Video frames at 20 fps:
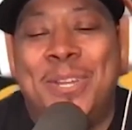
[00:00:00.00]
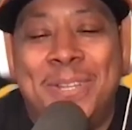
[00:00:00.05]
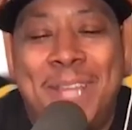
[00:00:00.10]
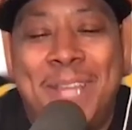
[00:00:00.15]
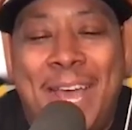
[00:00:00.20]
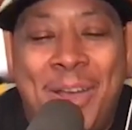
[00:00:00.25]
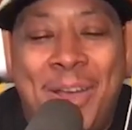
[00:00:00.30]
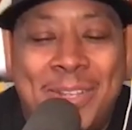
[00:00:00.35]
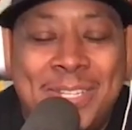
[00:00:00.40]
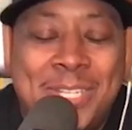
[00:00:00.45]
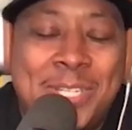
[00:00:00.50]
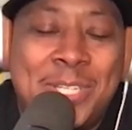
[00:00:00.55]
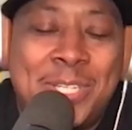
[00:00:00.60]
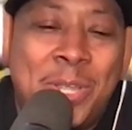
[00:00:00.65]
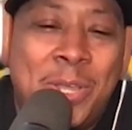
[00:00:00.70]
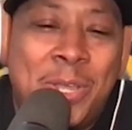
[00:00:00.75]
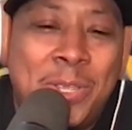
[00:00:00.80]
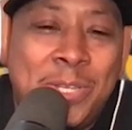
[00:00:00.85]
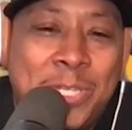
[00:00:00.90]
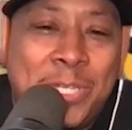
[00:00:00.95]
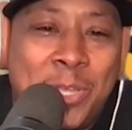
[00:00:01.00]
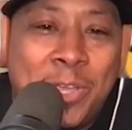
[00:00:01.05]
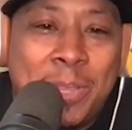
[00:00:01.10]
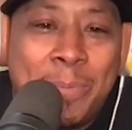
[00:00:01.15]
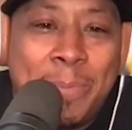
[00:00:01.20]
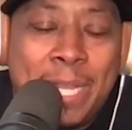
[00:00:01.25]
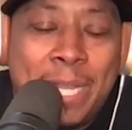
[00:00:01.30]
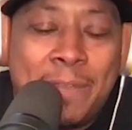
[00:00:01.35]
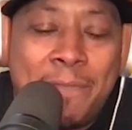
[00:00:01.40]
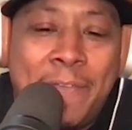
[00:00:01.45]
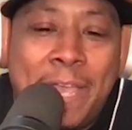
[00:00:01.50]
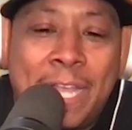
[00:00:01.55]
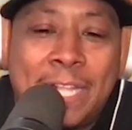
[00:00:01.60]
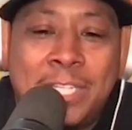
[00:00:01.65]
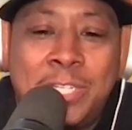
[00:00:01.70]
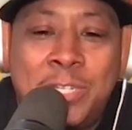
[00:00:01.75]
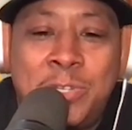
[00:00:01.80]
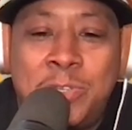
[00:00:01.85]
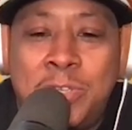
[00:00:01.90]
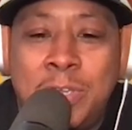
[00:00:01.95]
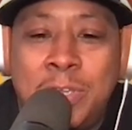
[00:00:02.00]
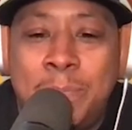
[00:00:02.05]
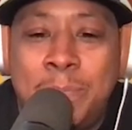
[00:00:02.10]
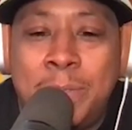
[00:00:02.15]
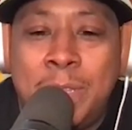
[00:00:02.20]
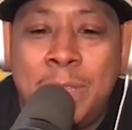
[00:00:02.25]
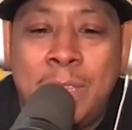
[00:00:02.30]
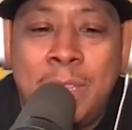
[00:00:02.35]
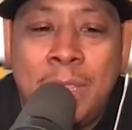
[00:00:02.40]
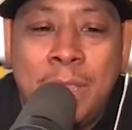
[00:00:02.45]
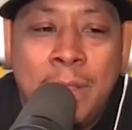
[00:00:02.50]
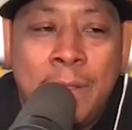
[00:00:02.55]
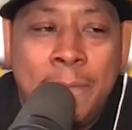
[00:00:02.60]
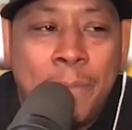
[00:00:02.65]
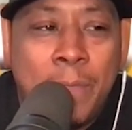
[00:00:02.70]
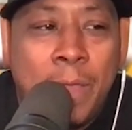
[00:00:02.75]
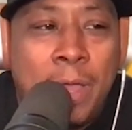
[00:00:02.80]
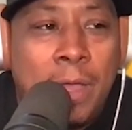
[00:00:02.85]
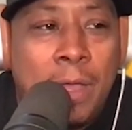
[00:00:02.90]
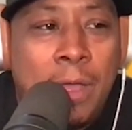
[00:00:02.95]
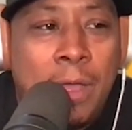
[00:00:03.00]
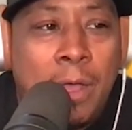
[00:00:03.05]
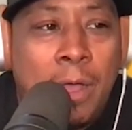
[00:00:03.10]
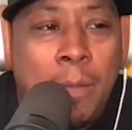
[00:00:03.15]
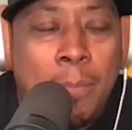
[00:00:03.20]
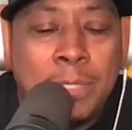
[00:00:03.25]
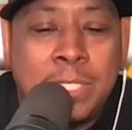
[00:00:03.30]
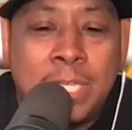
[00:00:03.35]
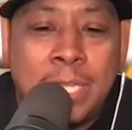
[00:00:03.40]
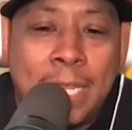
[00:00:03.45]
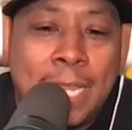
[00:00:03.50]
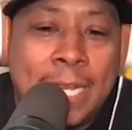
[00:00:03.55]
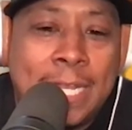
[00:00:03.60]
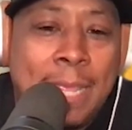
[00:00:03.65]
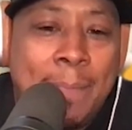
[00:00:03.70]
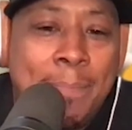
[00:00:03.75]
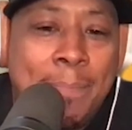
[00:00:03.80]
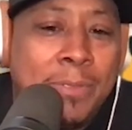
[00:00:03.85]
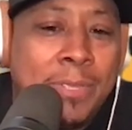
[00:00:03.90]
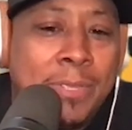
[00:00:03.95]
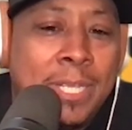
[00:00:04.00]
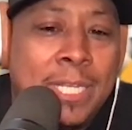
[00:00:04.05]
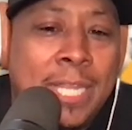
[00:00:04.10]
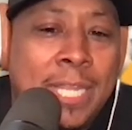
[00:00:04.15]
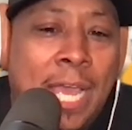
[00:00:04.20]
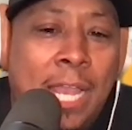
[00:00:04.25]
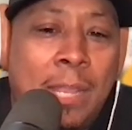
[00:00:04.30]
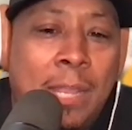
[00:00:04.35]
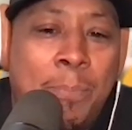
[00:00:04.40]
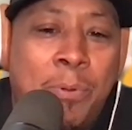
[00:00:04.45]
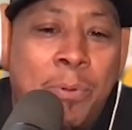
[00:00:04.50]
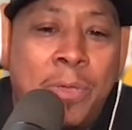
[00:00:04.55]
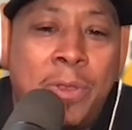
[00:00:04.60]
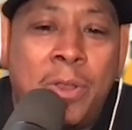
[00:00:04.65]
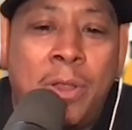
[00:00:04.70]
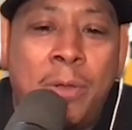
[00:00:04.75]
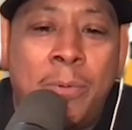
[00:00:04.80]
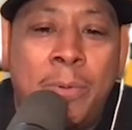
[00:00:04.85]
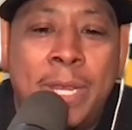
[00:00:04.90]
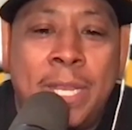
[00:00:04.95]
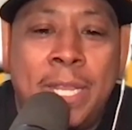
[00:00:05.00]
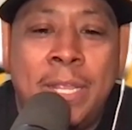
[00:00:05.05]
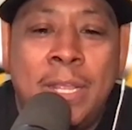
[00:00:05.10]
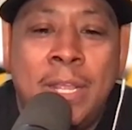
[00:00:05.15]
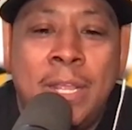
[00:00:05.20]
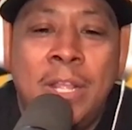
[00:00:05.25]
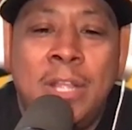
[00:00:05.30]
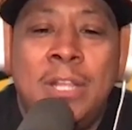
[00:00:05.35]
also saw you talking about the fact that you could be almost to like that $1 billion point already.